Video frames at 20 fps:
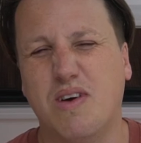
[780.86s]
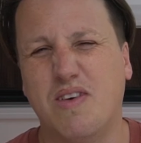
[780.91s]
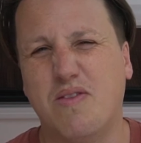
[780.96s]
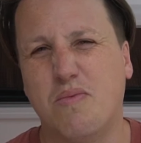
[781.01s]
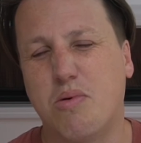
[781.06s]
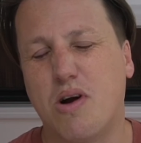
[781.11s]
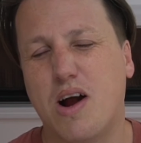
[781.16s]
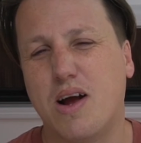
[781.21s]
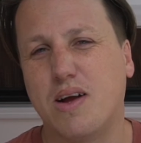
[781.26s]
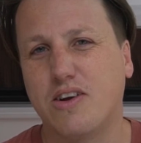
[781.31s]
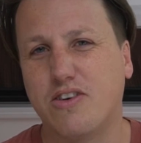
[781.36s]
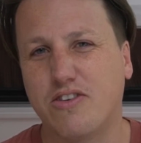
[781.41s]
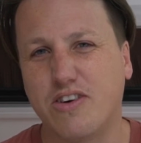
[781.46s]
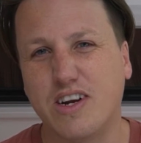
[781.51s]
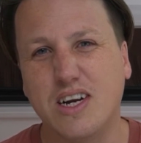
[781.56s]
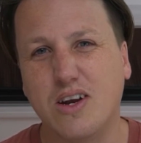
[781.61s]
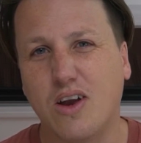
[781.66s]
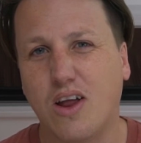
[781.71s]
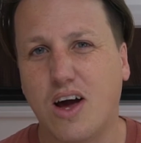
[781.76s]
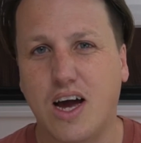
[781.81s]
have bright
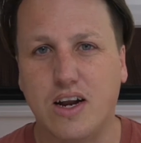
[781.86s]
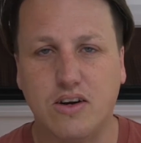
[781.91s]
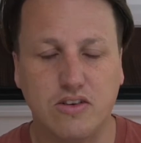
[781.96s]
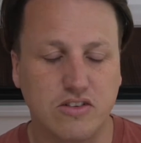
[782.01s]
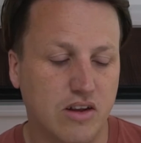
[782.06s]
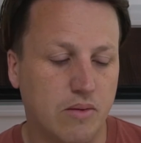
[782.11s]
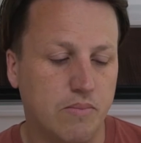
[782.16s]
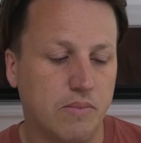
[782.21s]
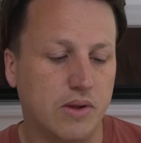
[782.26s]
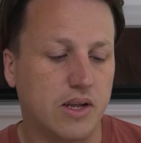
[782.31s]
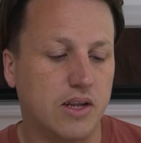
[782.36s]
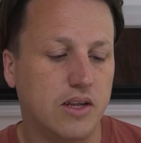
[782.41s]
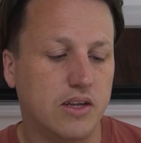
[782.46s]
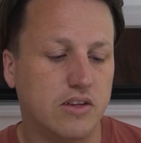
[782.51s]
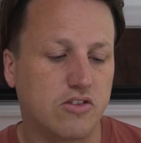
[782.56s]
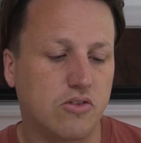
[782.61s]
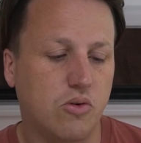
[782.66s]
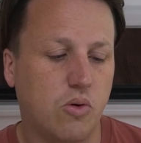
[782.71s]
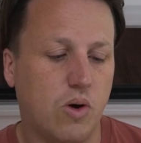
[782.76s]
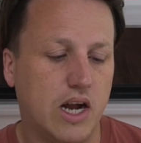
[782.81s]
green light or something.
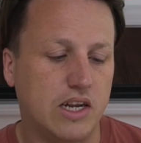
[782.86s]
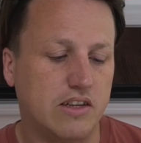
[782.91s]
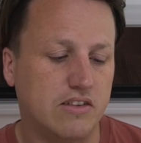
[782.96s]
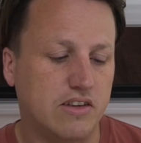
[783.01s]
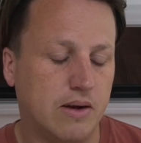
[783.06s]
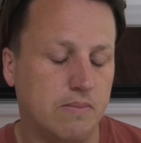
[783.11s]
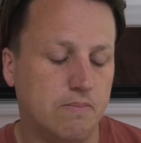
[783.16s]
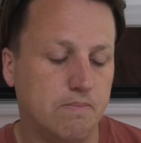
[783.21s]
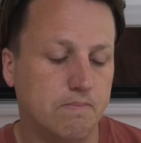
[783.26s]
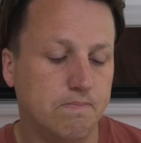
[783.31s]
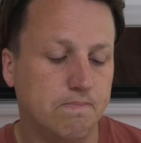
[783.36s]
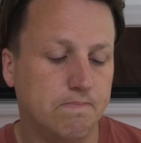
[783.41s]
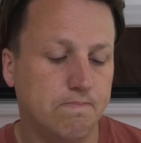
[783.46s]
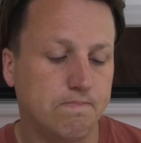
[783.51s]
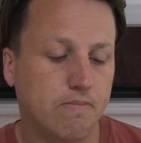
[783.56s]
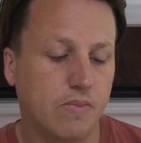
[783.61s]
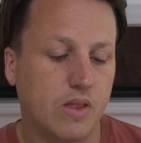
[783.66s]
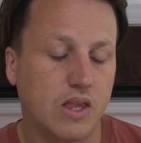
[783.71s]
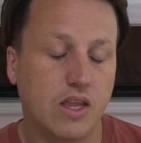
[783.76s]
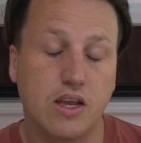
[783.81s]
It's quite
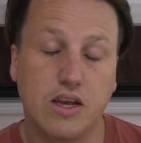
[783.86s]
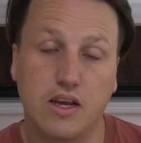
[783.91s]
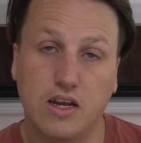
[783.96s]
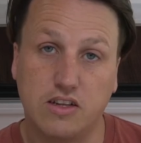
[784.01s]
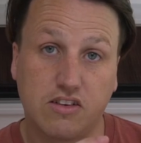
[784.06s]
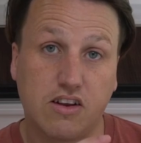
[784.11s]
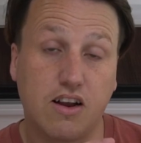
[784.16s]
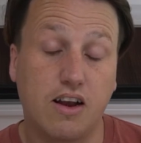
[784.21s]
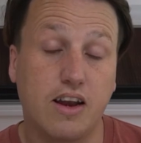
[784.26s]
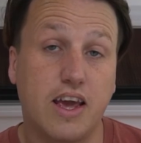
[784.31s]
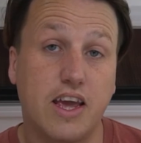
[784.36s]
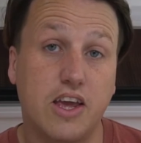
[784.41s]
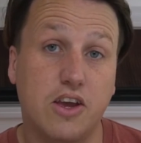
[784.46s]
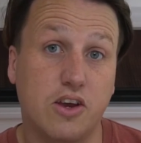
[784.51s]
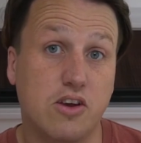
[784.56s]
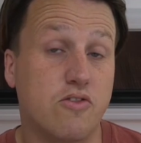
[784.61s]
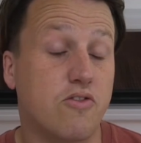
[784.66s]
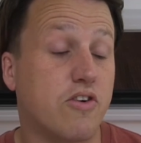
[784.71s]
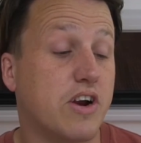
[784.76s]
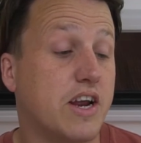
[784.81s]
it's clear, you
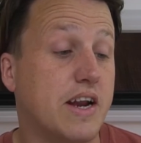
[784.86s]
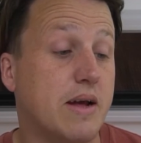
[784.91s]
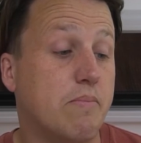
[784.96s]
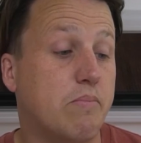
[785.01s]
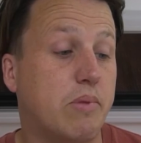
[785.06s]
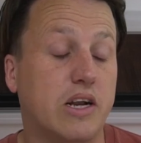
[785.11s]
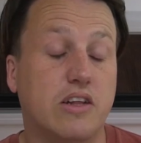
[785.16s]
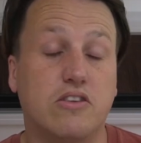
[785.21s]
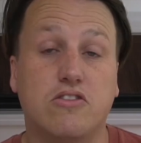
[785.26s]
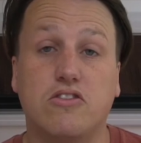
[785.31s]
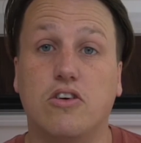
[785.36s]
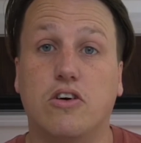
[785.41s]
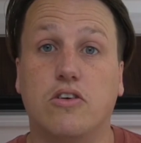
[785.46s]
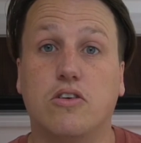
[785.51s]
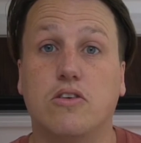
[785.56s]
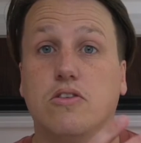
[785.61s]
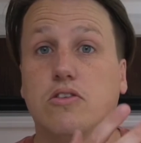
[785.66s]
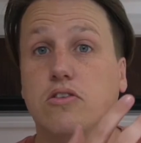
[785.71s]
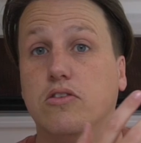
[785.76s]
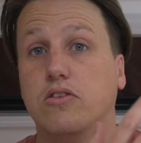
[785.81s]
can read it, but it's not
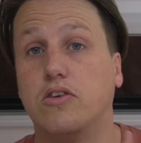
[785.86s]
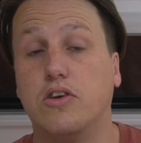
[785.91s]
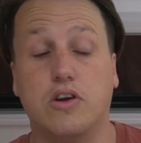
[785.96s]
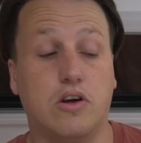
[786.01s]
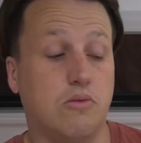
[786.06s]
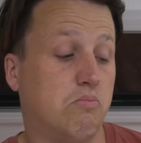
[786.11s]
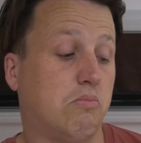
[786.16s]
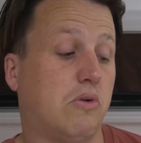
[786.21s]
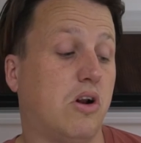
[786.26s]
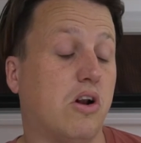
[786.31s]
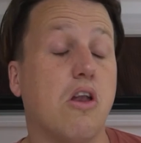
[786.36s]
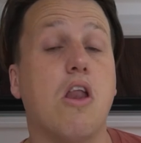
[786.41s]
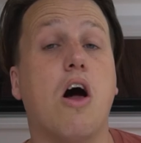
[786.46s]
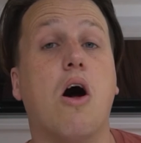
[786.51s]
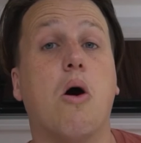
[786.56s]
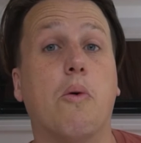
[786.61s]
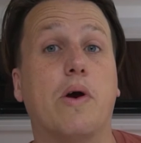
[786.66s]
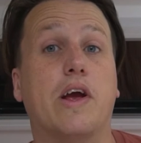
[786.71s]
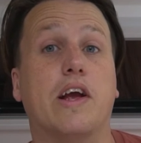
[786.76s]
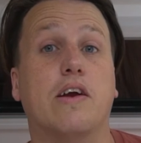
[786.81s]

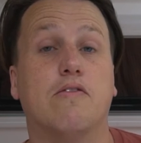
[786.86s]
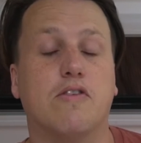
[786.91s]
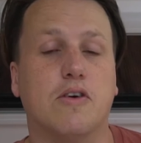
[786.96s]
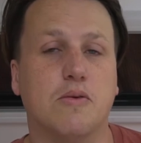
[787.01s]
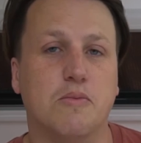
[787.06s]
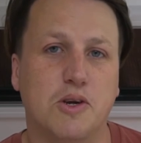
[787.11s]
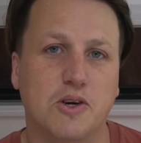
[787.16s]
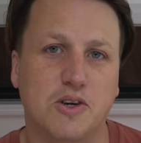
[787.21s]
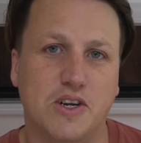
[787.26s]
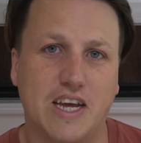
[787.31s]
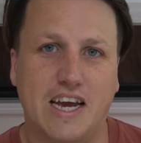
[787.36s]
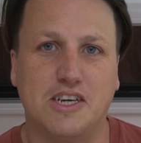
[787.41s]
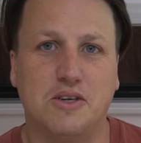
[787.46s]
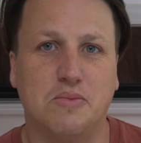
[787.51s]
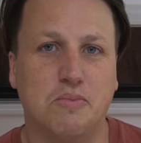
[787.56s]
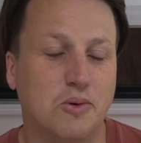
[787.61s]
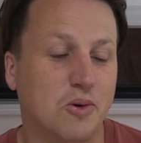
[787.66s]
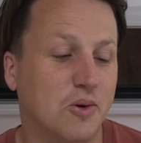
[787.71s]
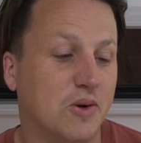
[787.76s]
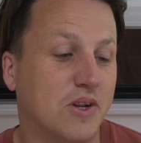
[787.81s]
glowing from your
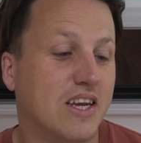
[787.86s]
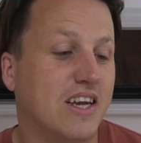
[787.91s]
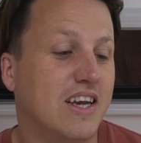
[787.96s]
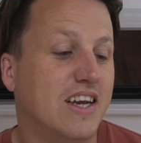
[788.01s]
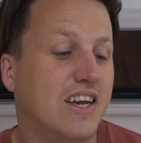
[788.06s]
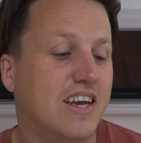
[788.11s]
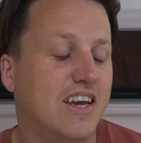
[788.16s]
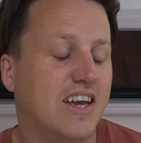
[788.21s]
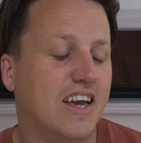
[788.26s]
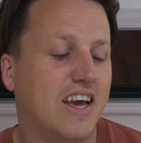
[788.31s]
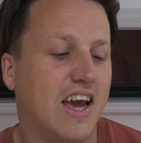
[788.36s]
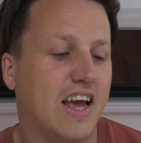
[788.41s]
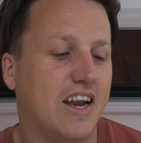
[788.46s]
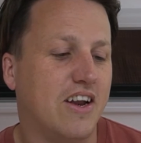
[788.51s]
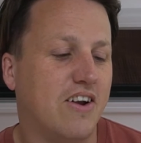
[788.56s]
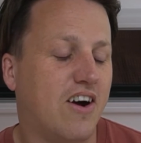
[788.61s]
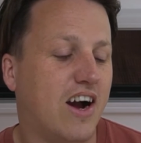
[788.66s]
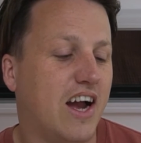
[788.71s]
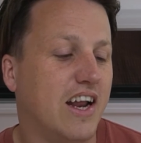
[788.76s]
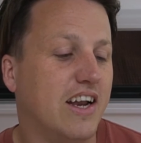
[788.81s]
dashboard at
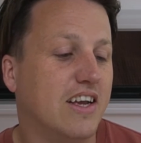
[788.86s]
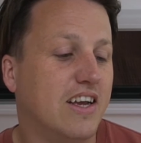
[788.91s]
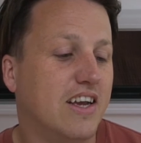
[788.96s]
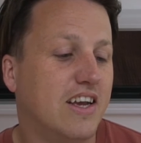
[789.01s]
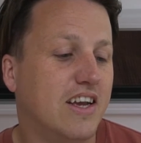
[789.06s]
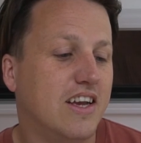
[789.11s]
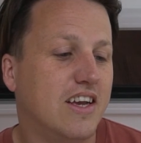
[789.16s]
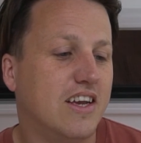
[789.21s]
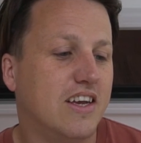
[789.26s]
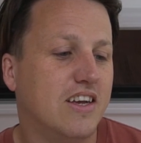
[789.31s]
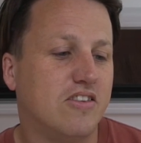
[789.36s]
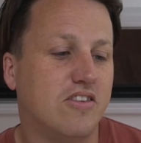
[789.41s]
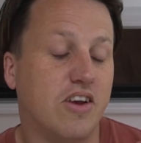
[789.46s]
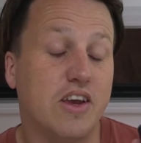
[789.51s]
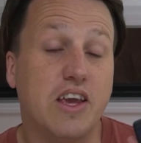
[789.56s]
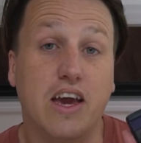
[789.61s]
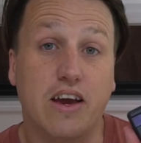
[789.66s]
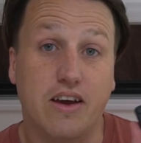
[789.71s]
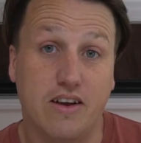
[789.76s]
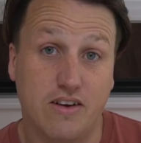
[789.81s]
night. So
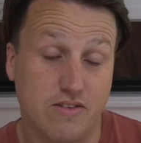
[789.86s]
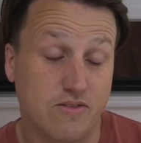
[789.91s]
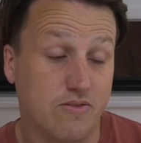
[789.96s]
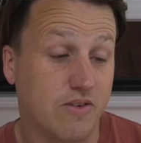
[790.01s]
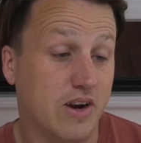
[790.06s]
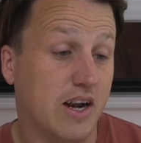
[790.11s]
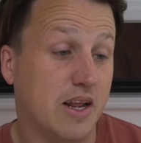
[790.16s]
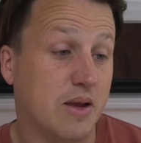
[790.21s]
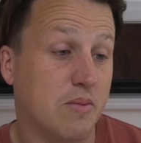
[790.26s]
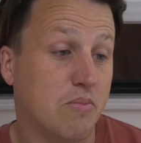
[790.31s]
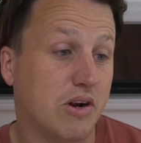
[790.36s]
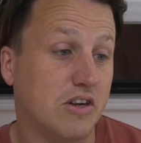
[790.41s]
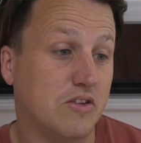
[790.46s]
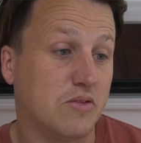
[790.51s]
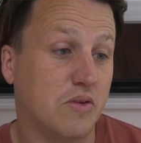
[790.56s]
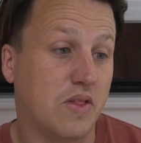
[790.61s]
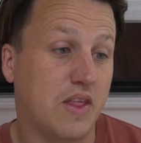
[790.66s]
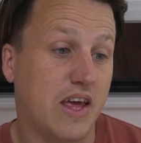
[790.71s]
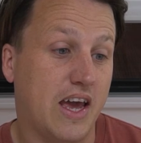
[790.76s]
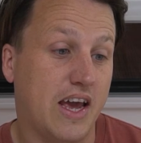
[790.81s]
yeah, really
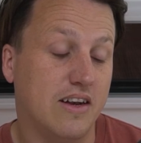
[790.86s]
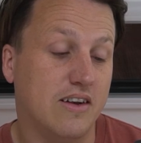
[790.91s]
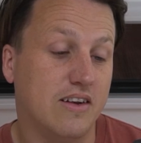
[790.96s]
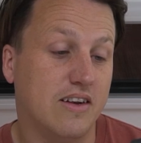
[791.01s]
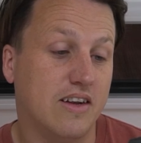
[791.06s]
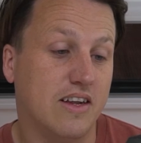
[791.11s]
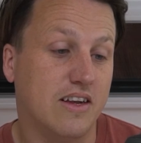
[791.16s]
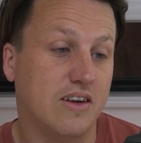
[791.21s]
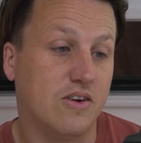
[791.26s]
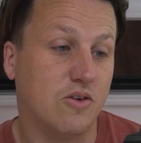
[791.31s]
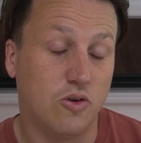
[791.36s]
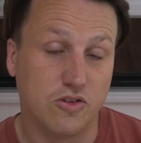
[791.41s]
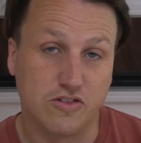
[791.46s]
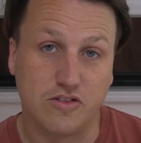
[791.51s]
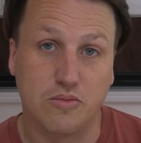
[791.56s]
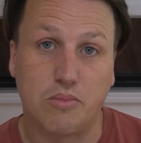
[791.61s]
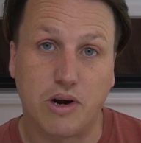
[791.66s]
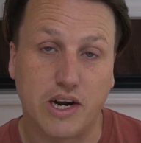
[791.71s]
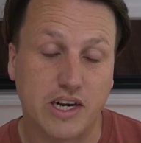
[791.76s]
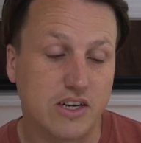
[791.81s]
impressed with that.
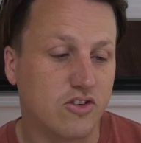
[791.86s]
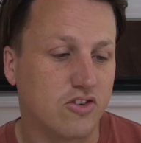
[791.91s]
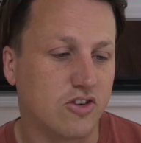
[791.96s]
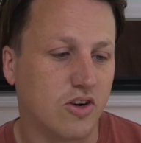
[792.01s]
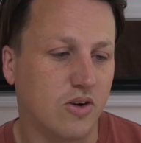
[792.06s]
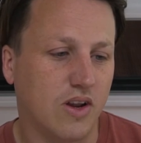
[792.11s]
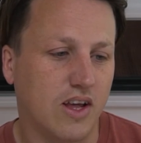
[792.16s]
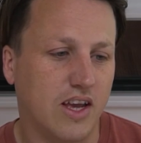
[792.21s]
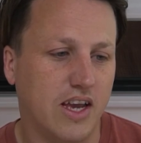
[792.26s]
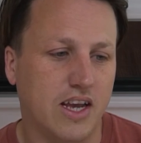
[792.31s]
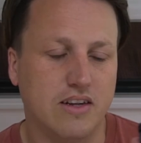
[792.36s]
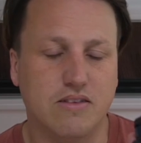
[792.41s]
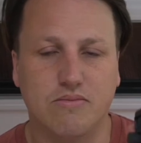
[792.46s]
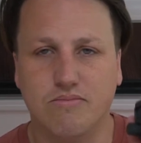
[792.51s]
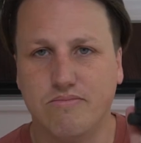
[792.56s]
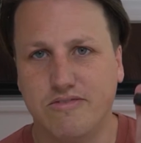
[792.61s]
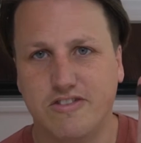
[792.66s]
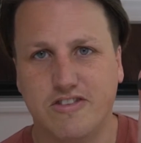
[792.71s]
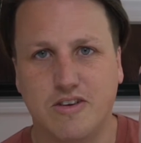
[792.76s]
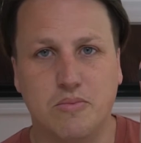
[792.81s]
Awesome brake controller
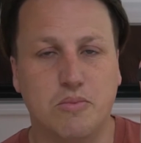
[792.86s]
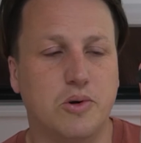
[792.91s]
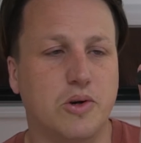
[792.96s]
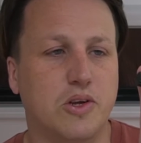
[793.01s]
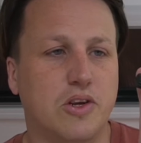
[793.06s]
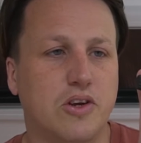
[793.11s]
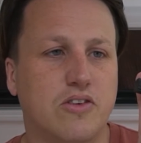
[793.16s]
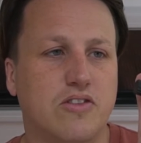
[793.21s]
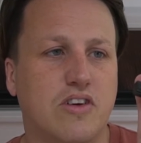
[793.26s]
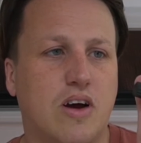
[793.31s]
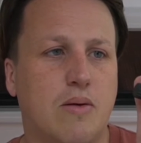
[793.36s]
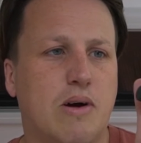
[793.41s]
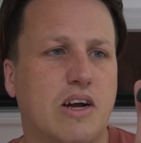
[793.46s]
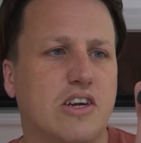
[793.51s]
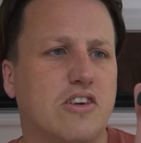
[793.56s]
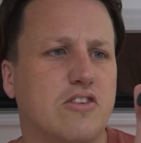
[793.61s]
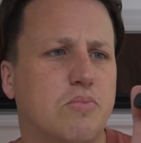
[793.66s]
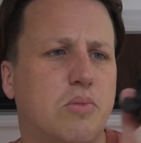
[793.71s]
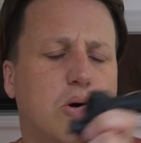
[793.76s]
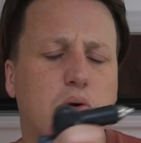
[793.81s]
and simple to use. I
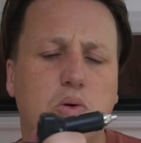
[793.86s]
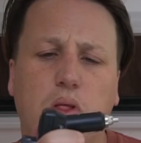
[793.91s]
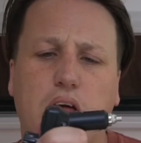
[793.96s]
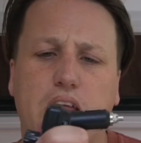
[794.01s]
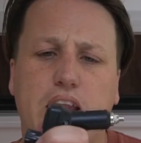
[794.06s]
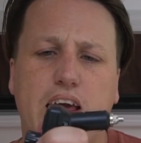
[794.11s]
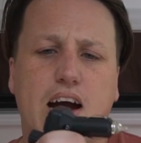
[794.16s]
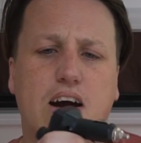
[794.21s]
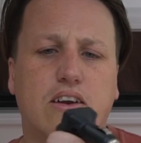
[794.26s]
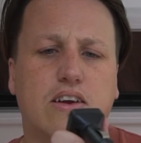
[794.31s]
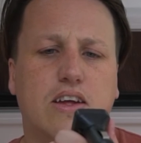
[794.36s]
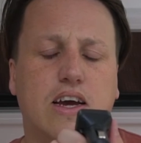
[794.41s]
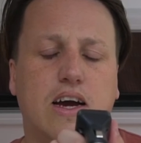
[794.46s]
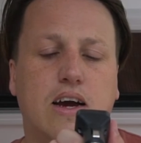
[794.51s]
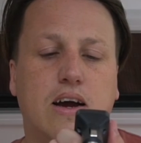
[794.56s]
might just pull that out